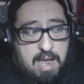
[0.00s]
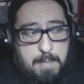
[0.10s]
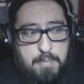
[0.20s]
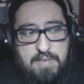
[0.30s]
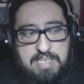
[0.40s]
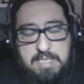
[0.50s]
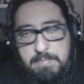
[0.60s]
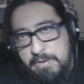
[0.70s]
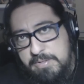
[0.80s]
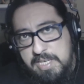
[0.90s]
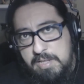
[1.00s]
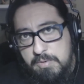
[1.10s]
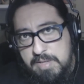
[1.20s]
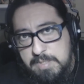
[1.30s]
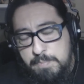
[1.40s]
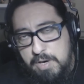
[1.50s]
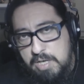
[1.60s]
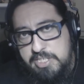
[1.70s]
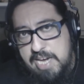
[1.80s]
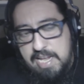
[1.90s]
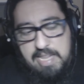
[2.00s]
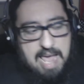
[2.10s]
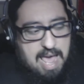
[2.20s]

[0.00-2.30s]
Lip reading: He provides the music to this project,